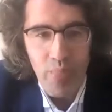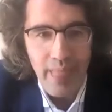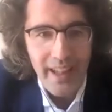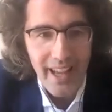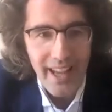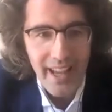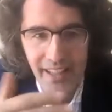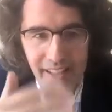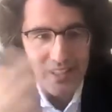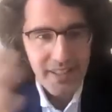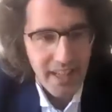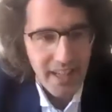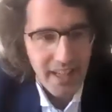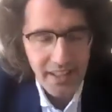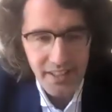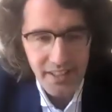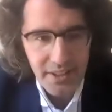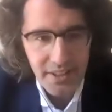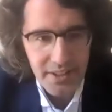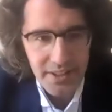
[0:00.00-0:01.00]
and the
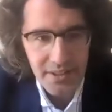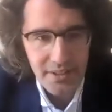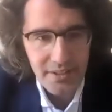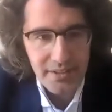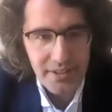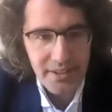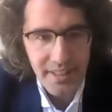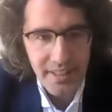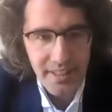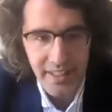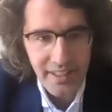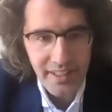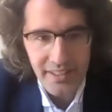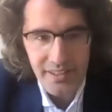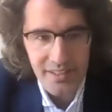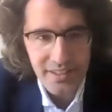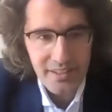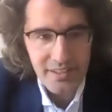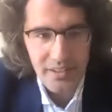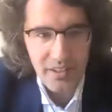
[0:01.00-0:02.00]
editor takes
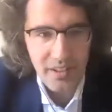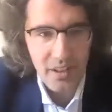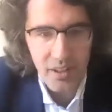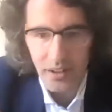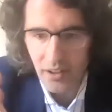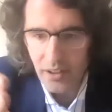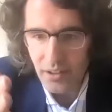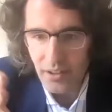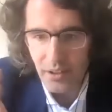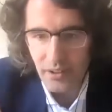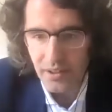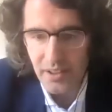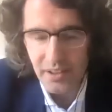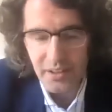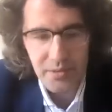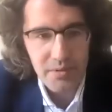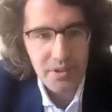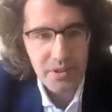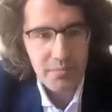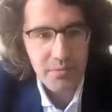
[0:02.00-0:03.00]
her or his
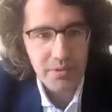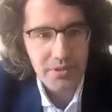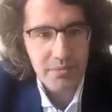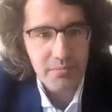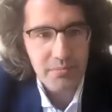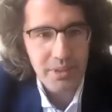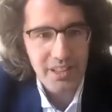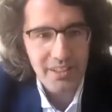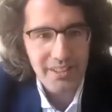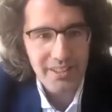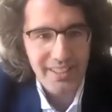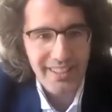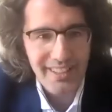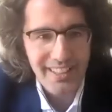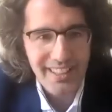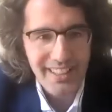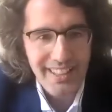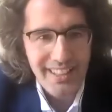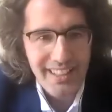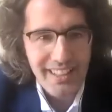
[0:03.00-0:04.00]
responsibility.
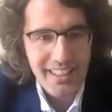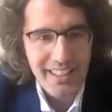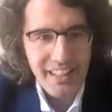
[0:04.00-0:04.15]
I